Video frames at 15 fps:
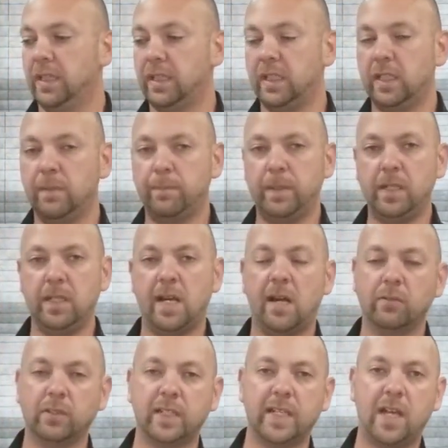the pin
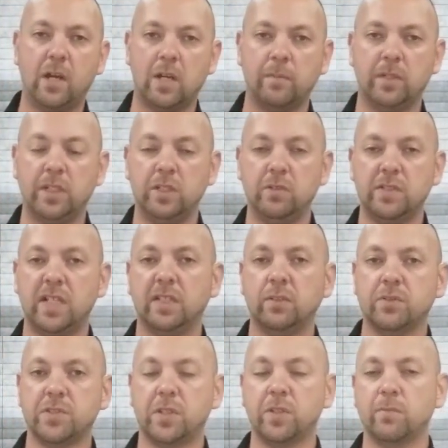down layout I'm going to use on
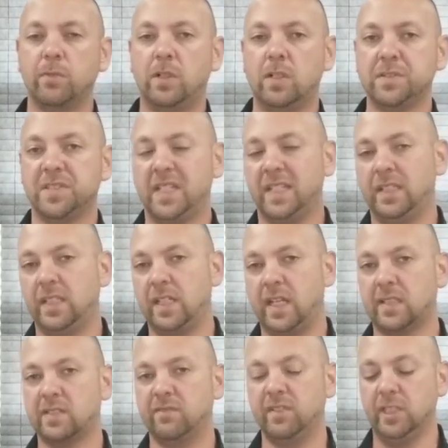those other balls in the
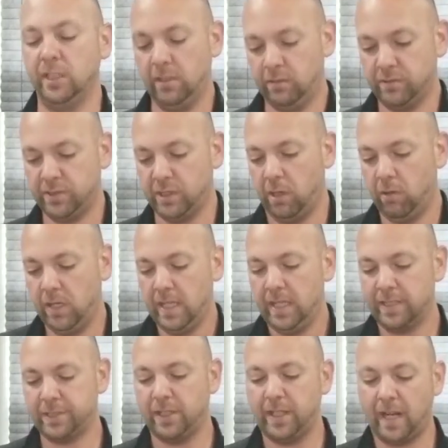next video. So
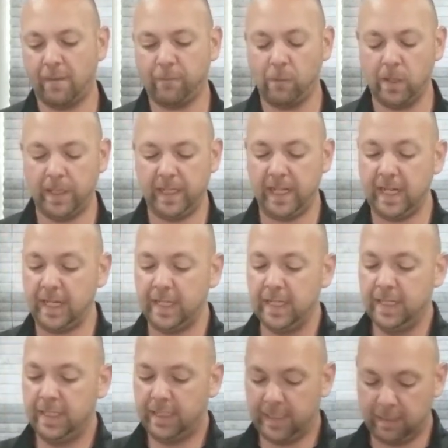that's all I got for you today.
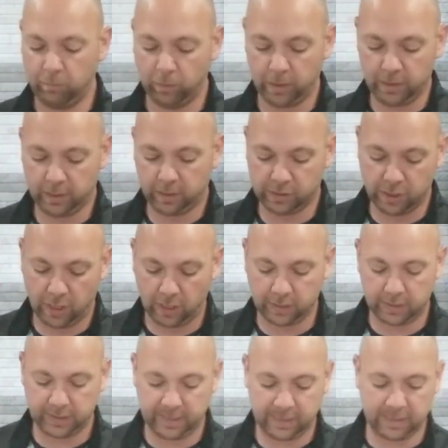We're going to
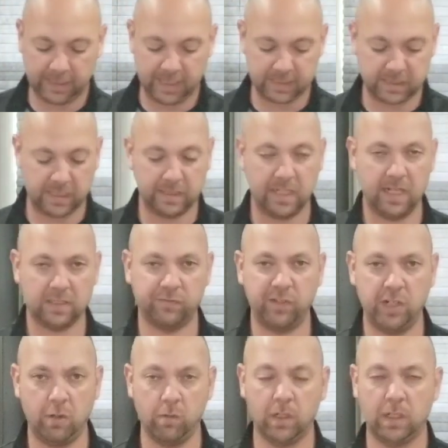talk again, like I said, the next
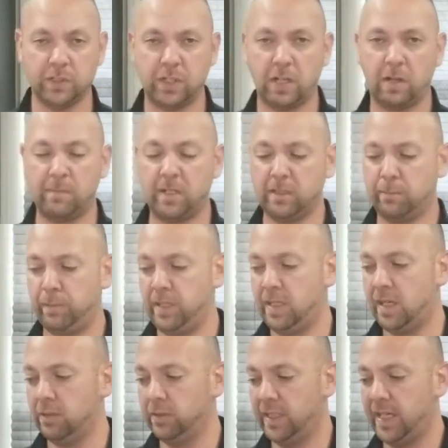video, we're going to talk about the pin
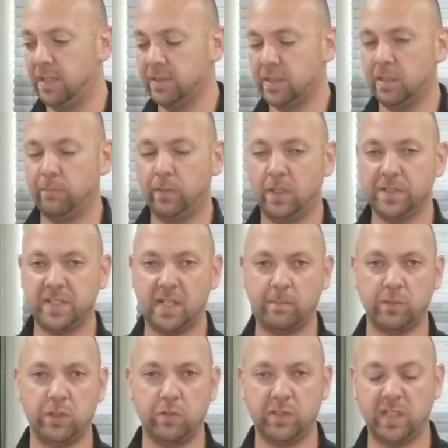down layouts and the balls that
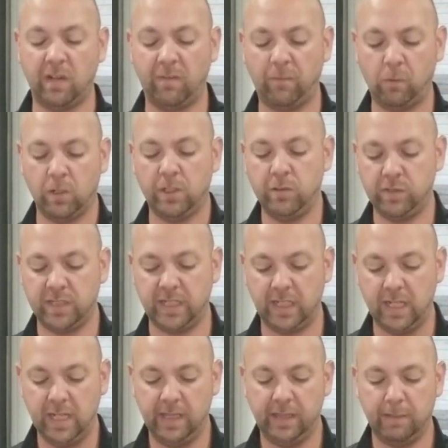I'm choosing for
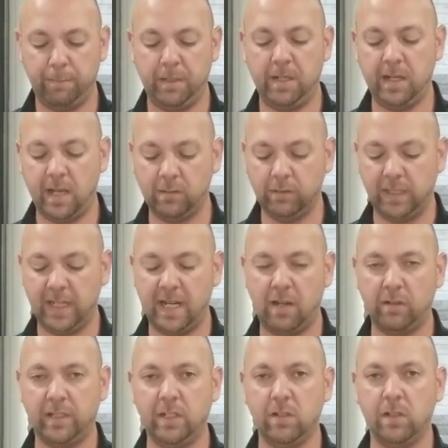using the pin down
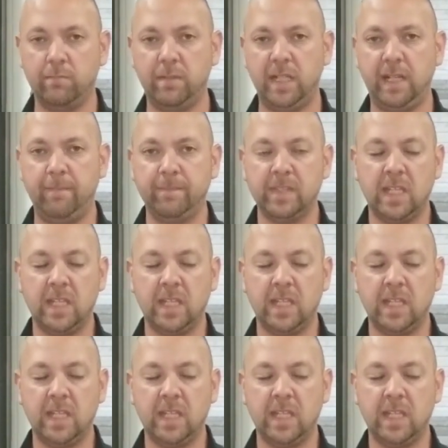layout here in a minute.